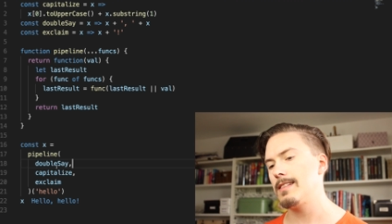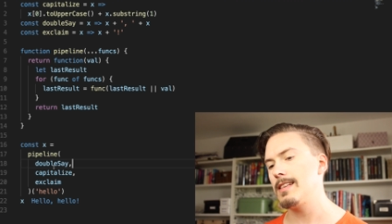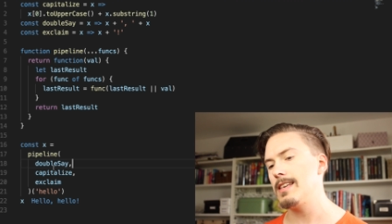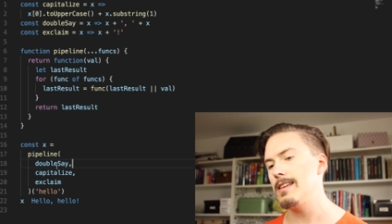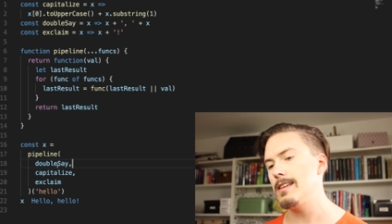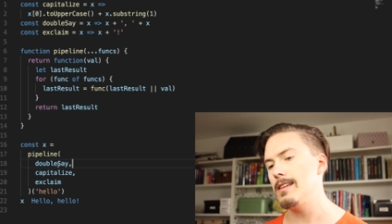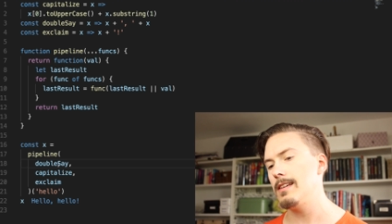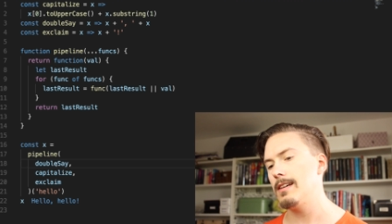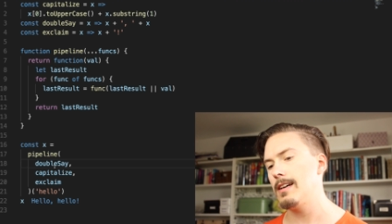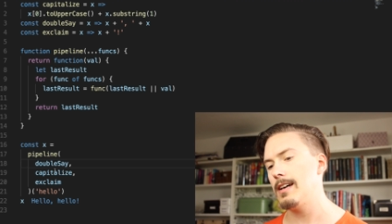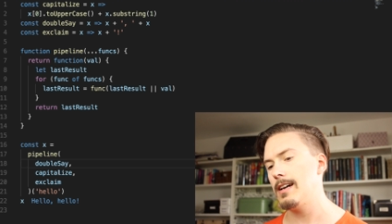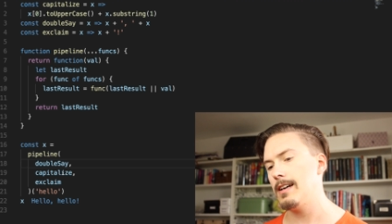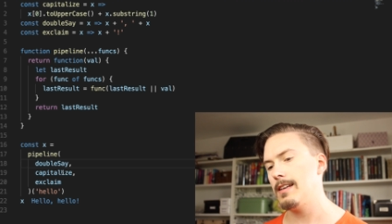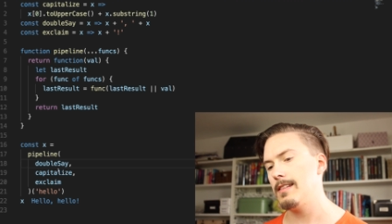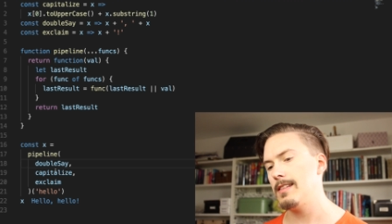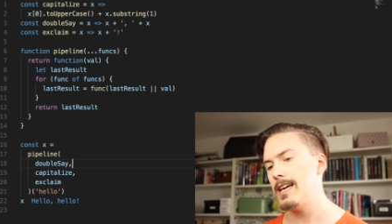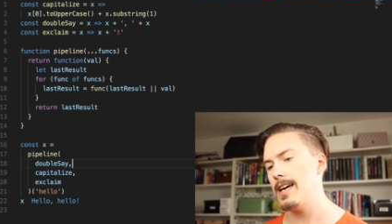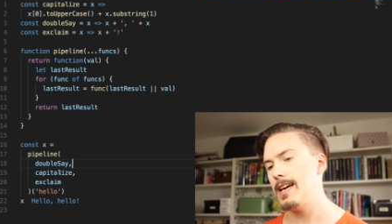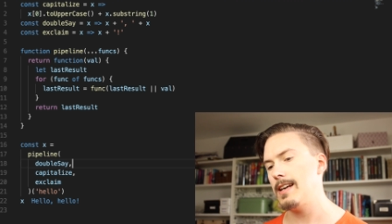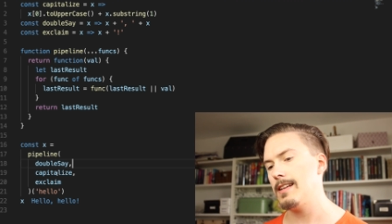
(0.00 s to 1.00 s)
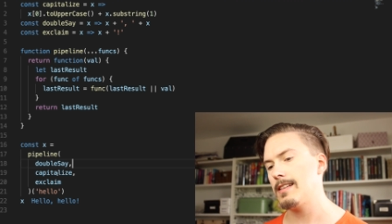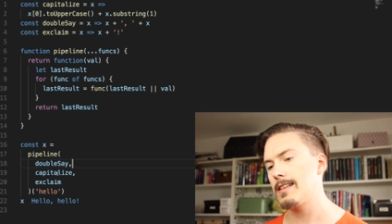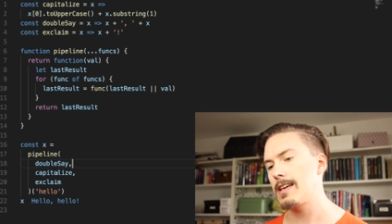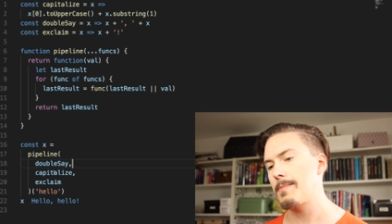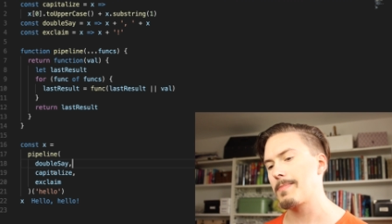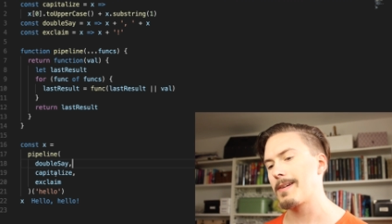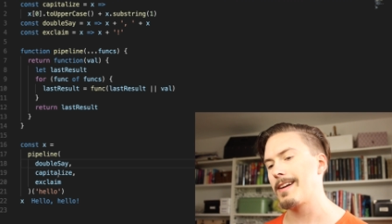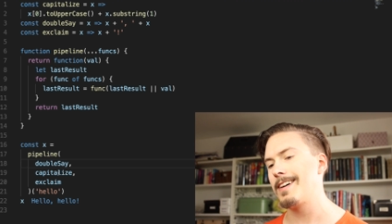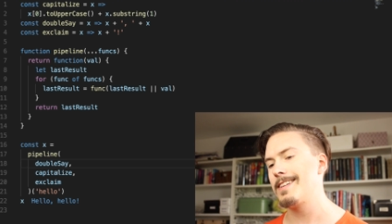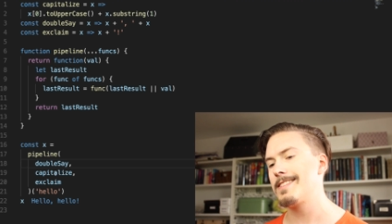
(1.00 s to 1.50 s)
then it
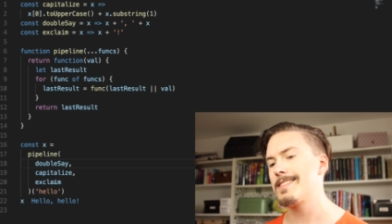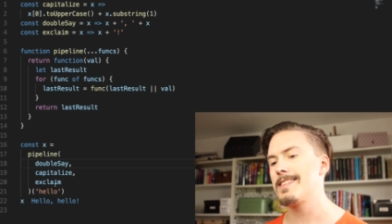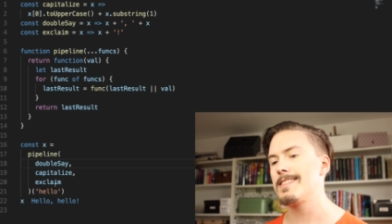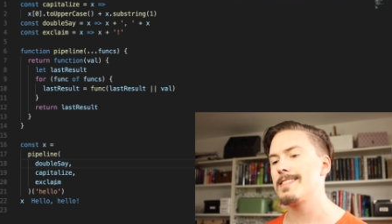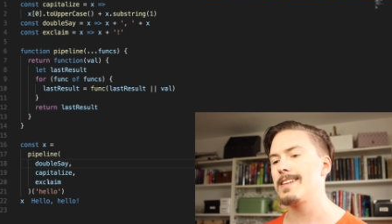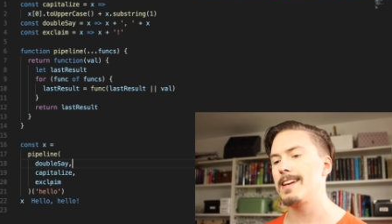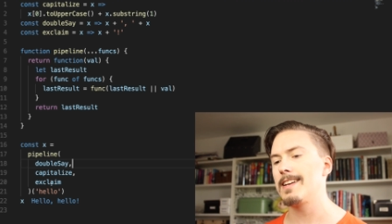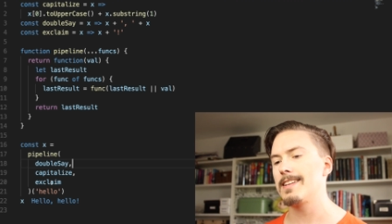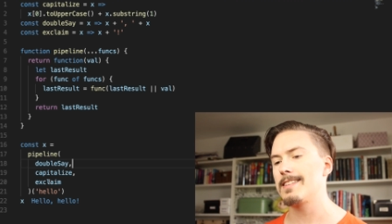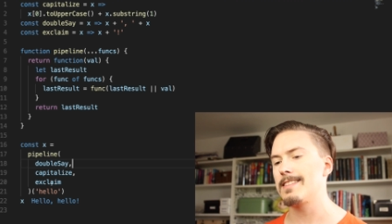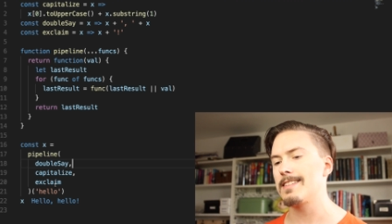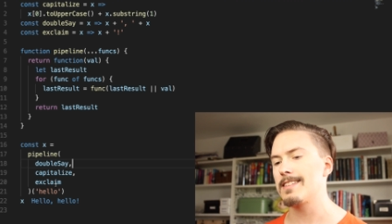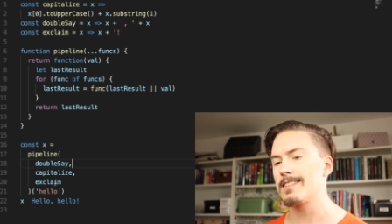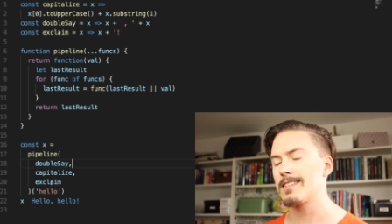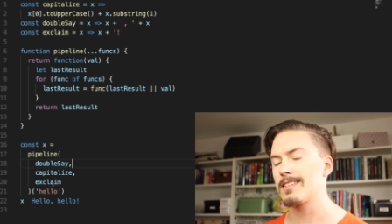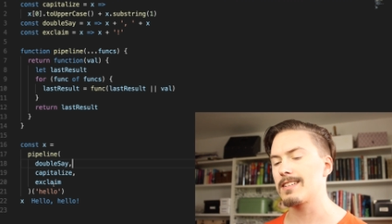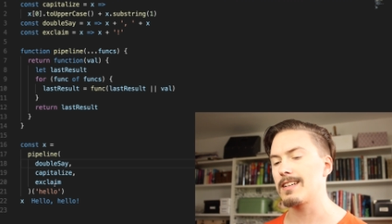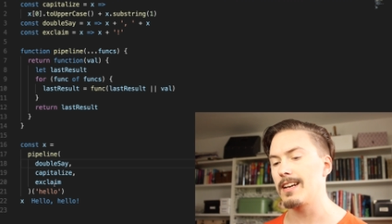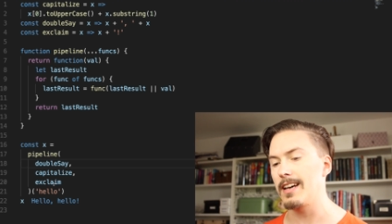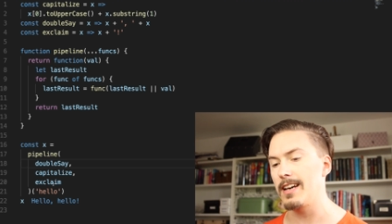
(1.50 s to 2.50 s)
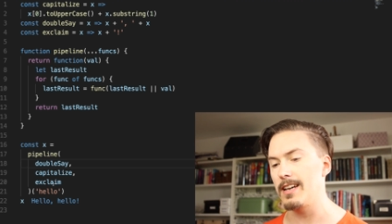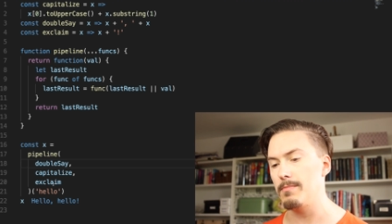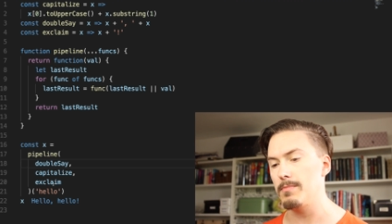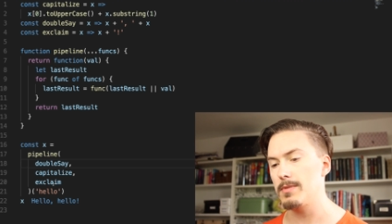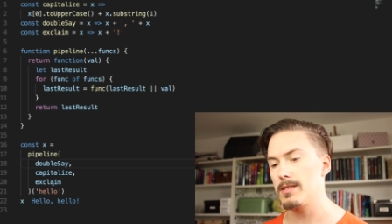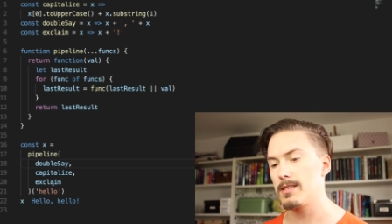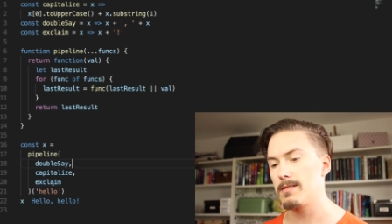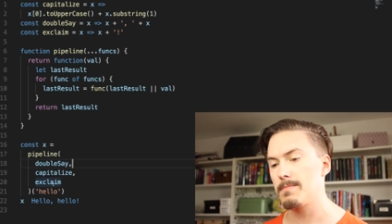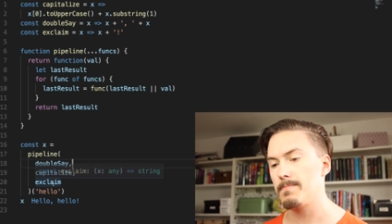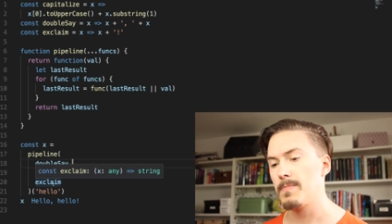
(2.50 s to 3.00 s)
capitalizes, then it
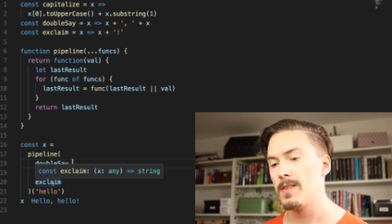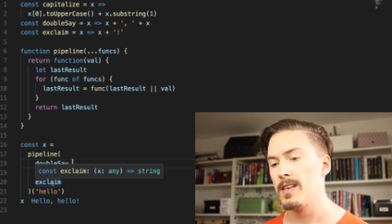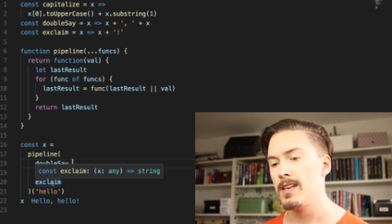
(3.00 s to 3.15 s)
exclaims.